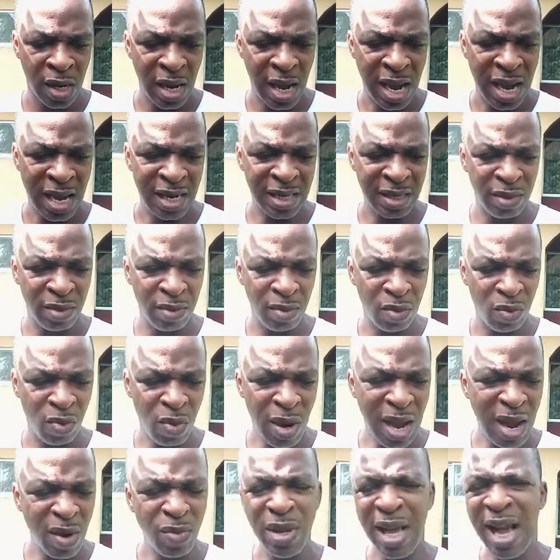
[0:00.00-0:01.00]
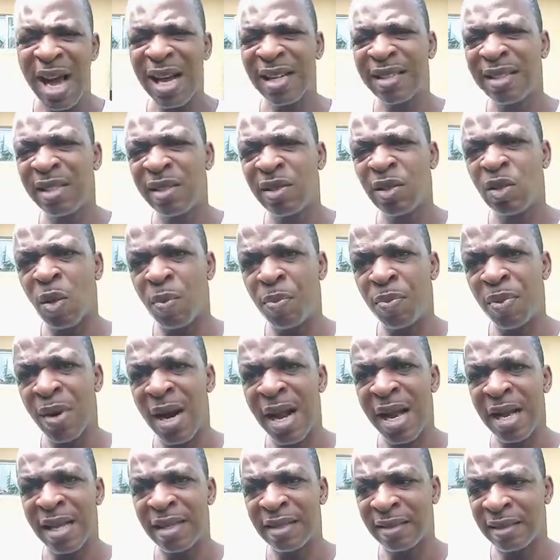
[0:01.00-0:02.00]
And why are we acting
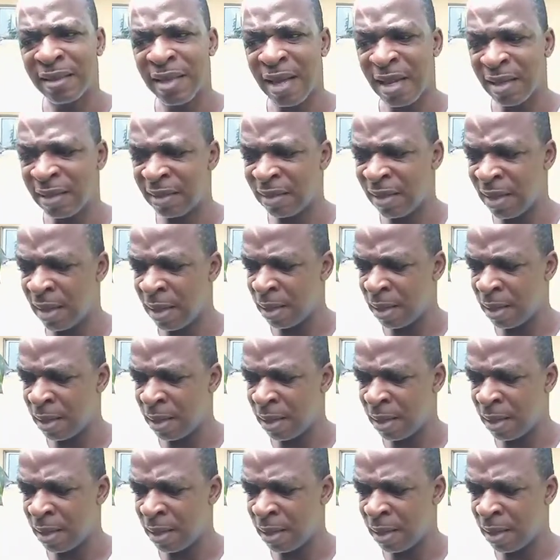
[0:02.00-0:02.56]
surprised that